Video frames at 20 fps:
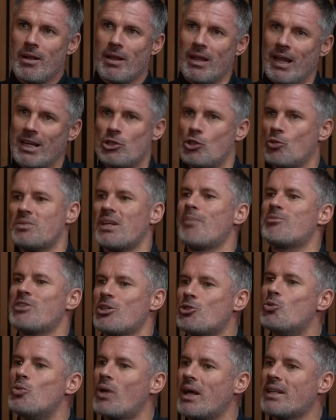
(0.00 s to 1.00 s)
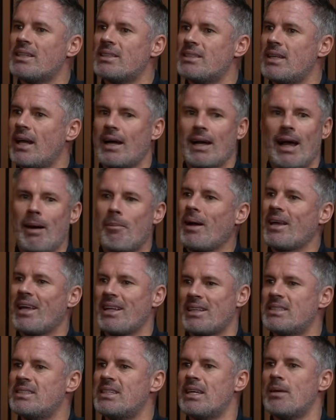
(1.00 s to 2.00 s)
like, sometimes I might
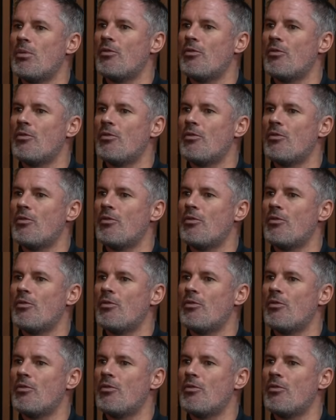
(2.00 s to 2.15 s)
get the team